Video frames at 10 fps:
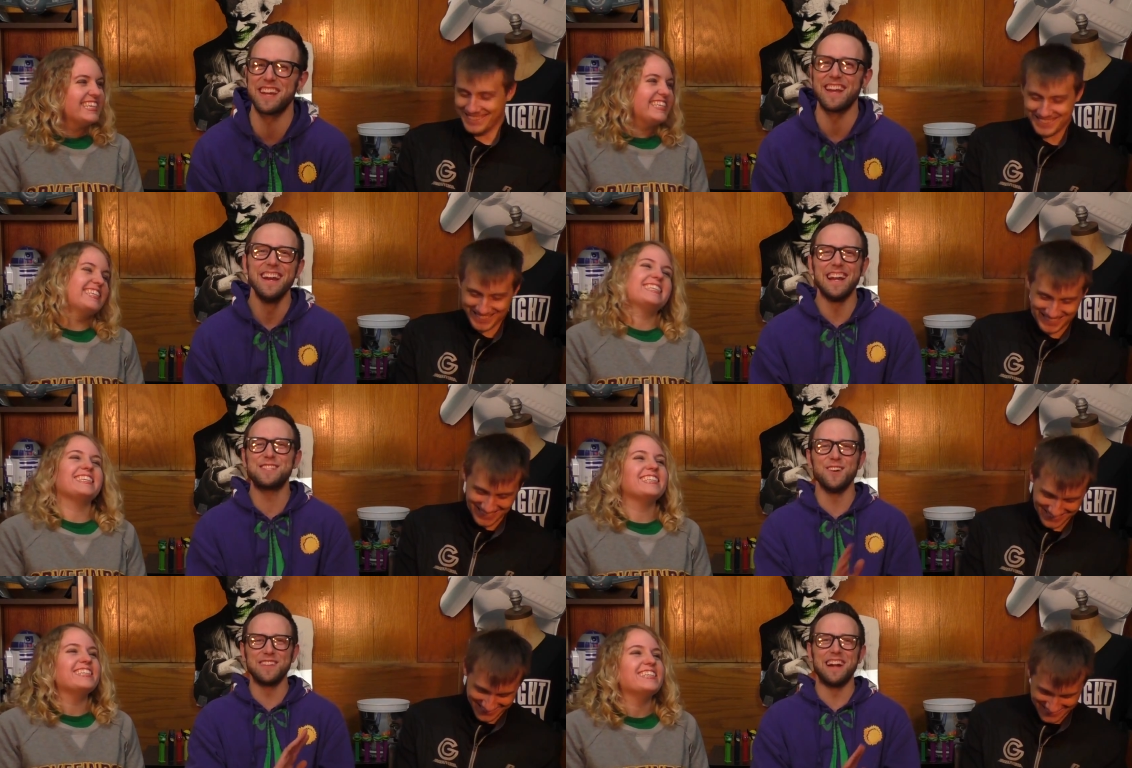Speaker 1: just kidding. He
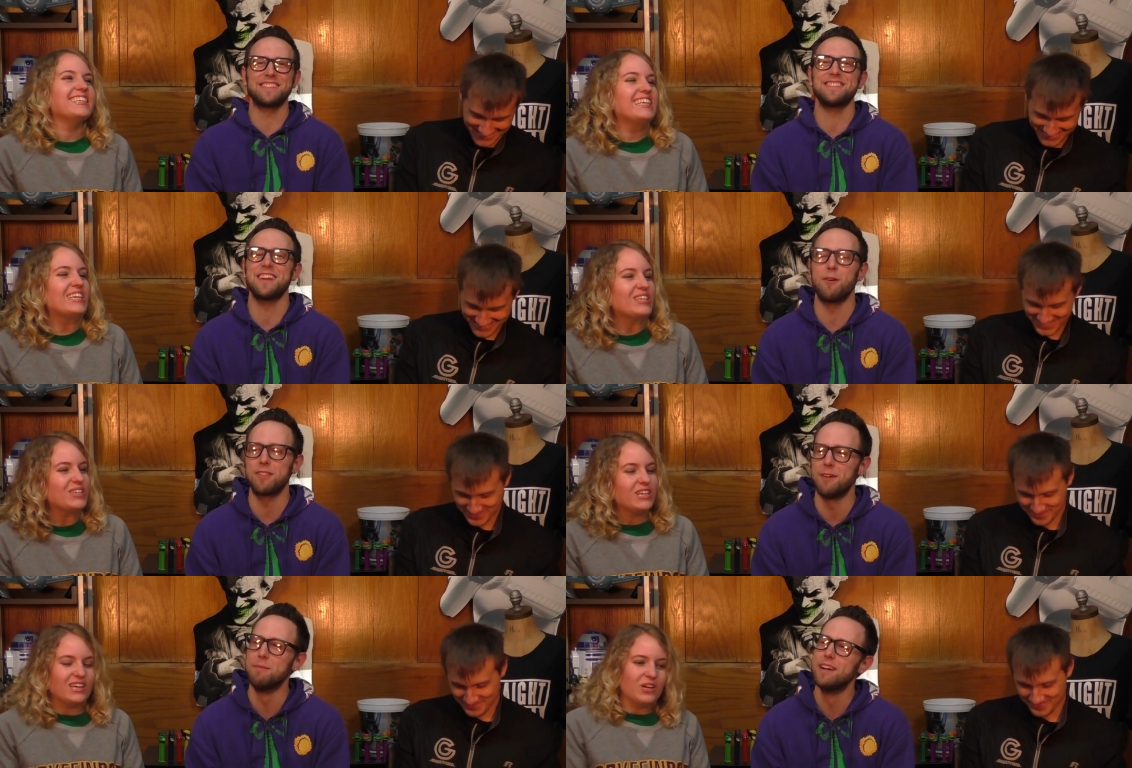told me not to start
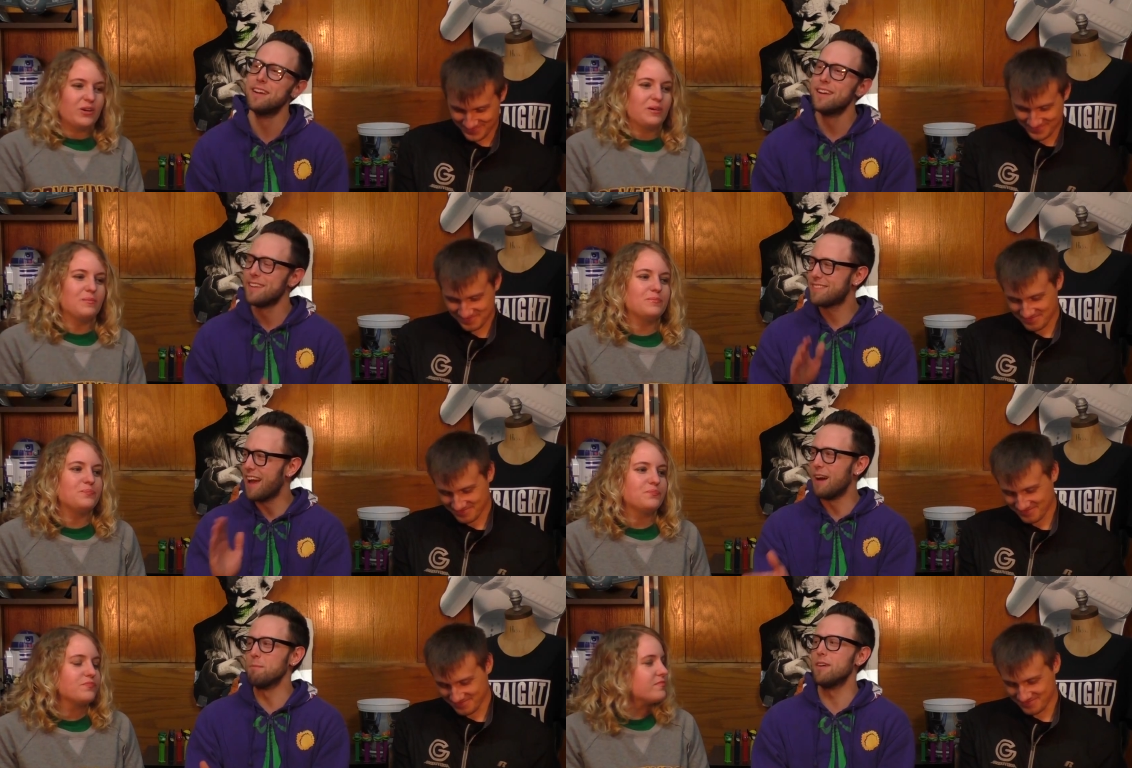with him.
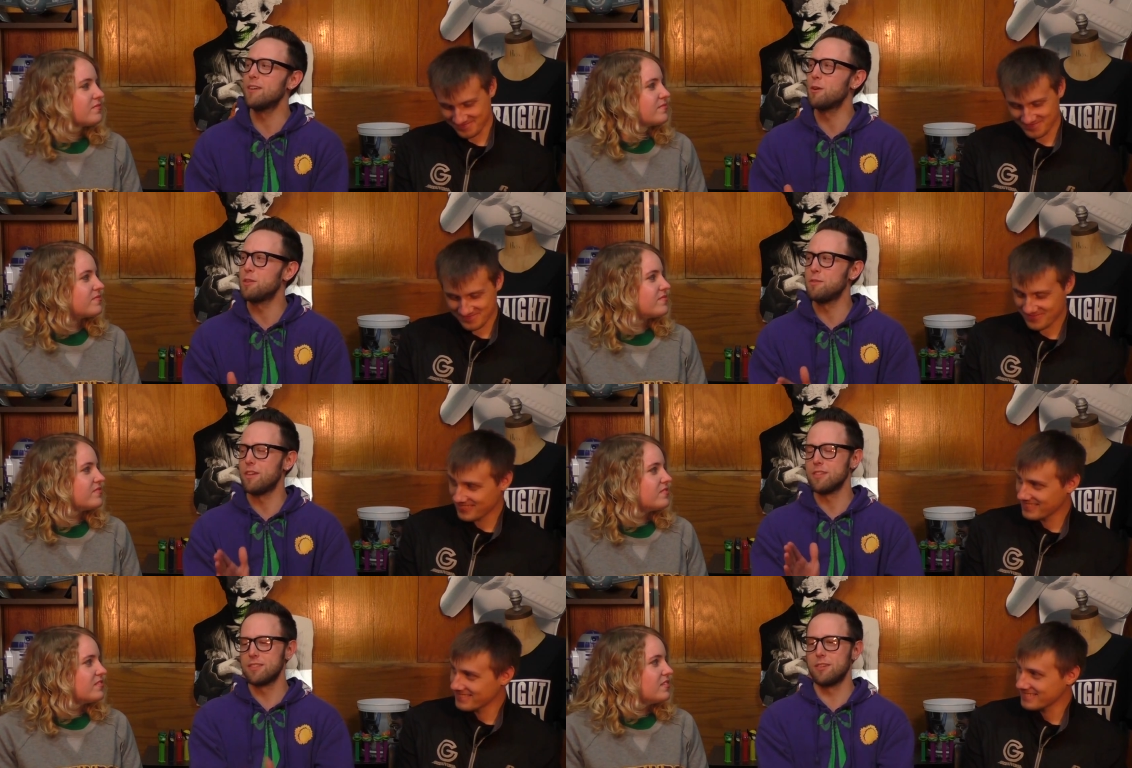Sam, I'll go with you
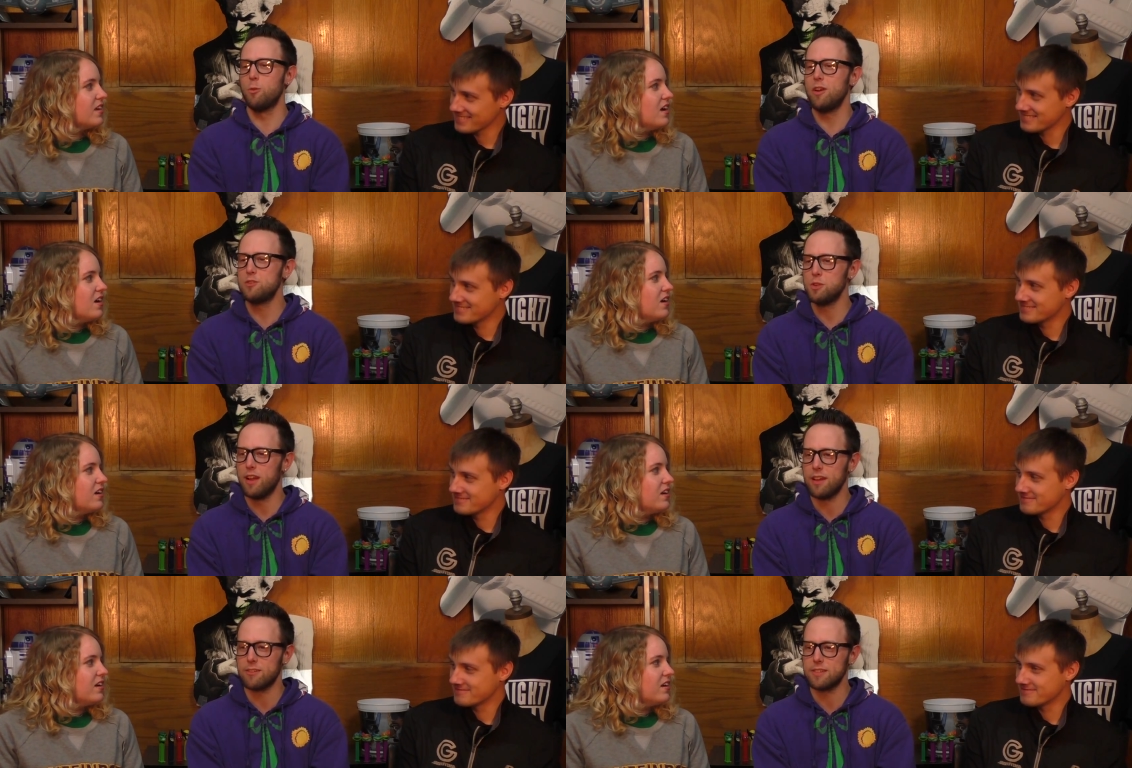first. What did you
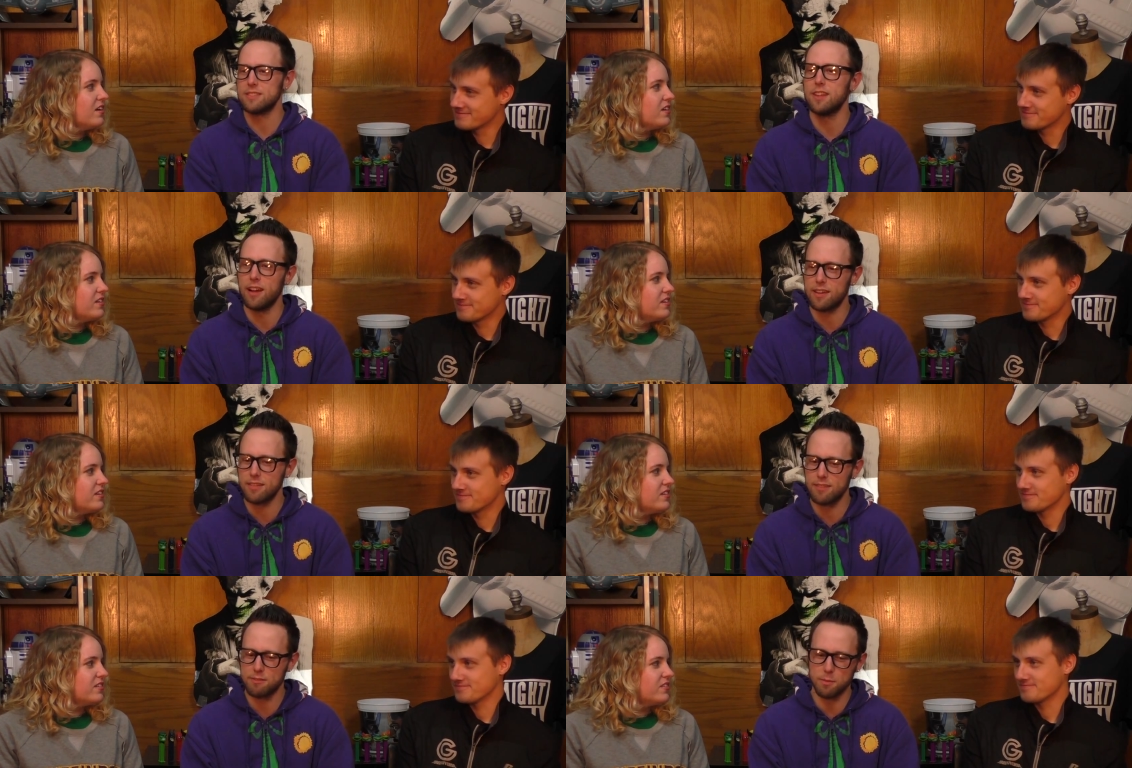like or dislike
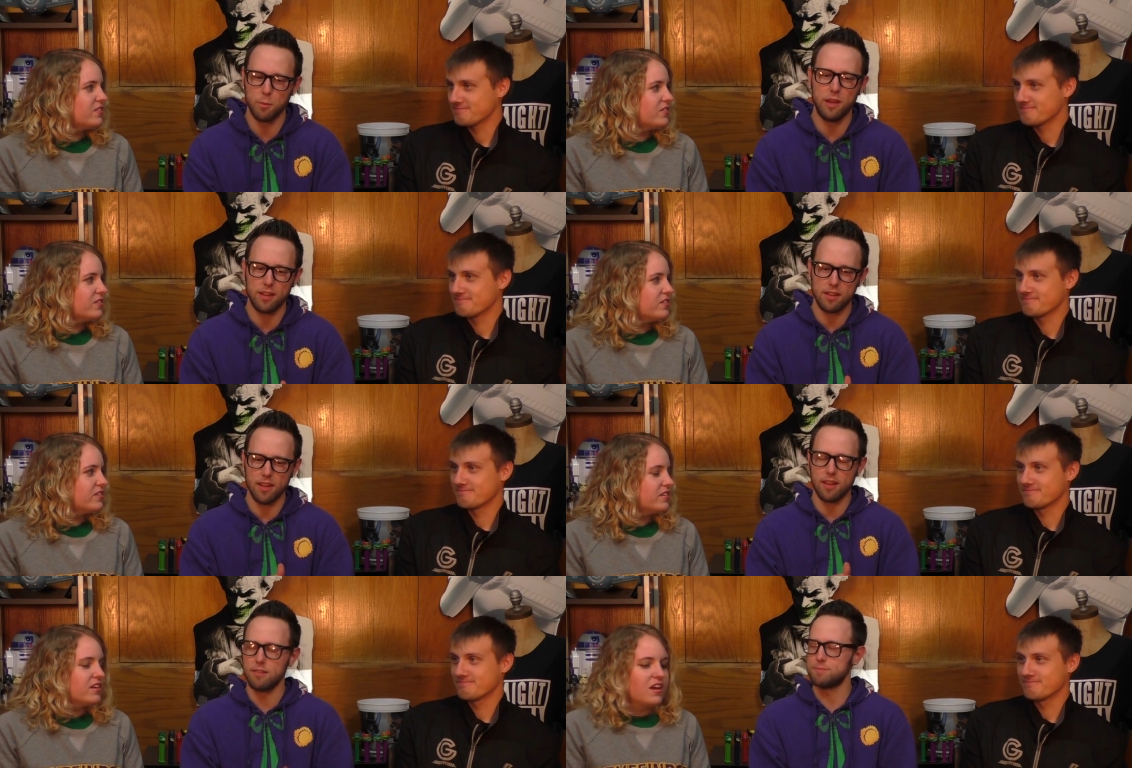from the week at
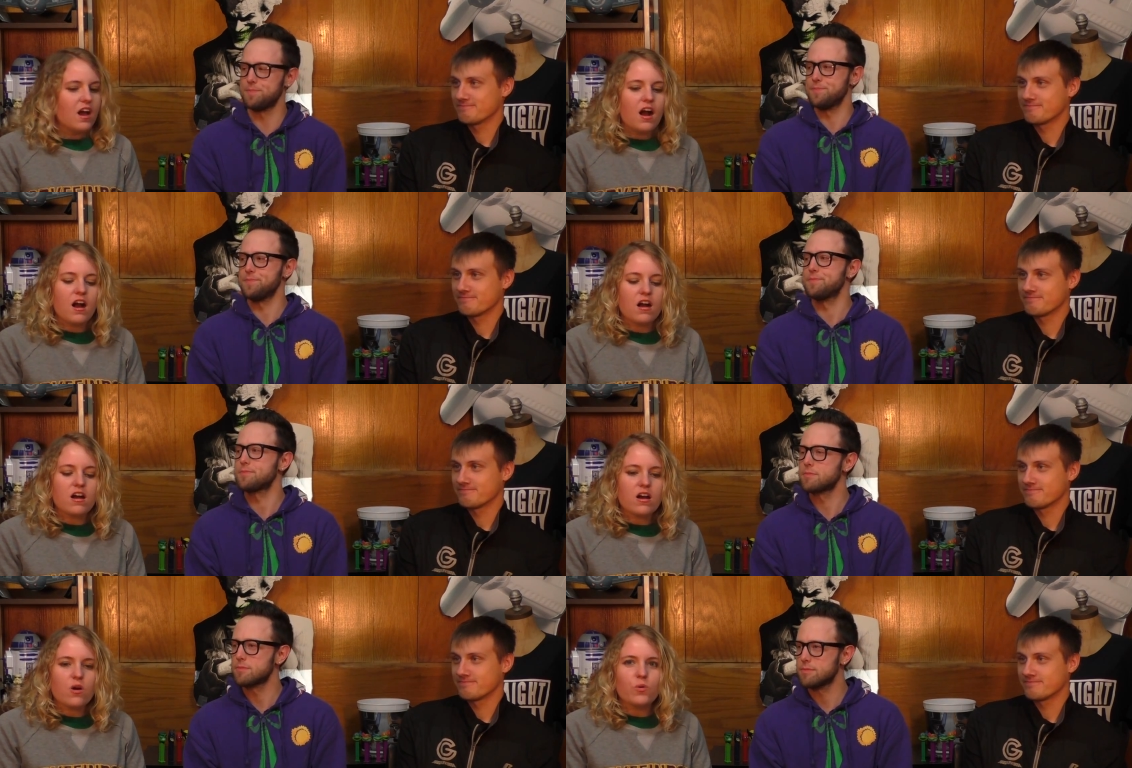Geek?
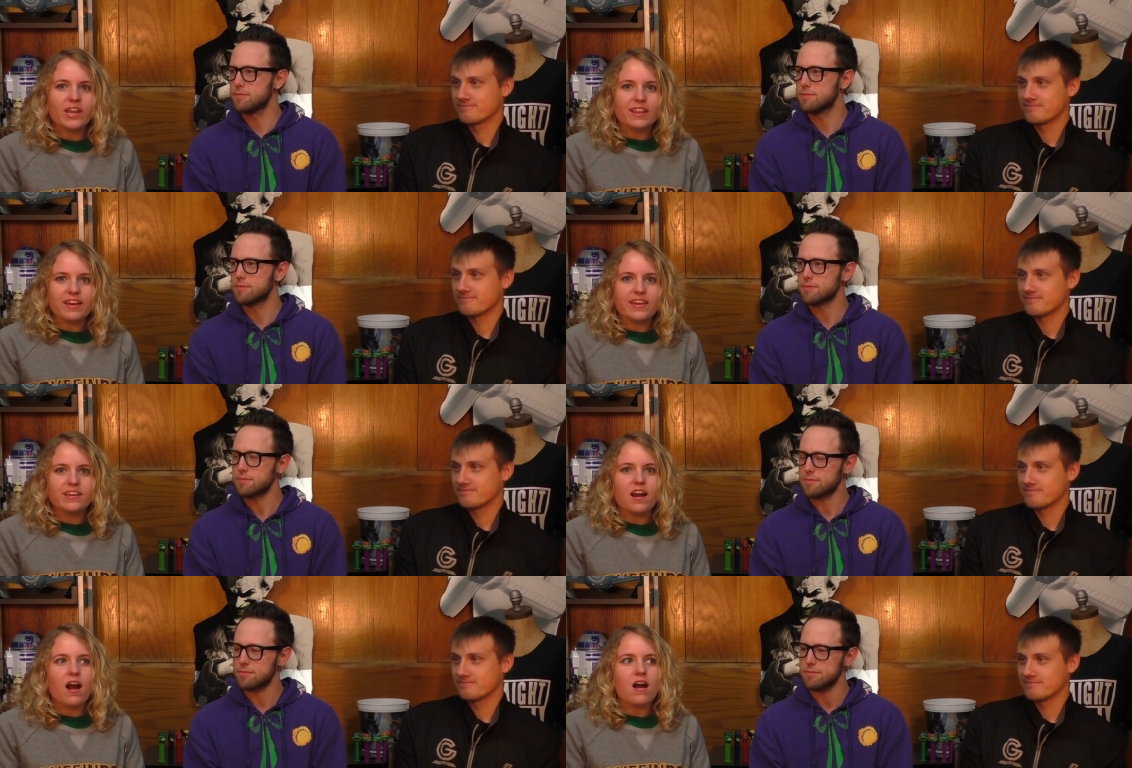
Speaker 2: Uh, what I
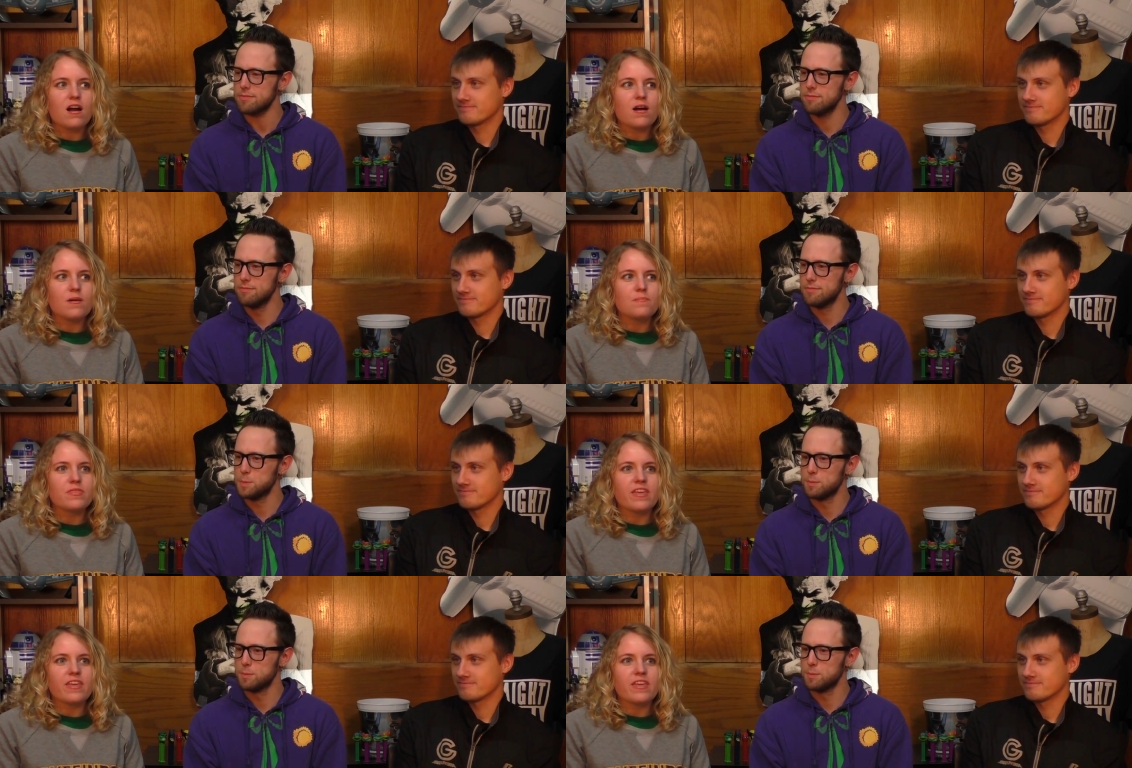like, um,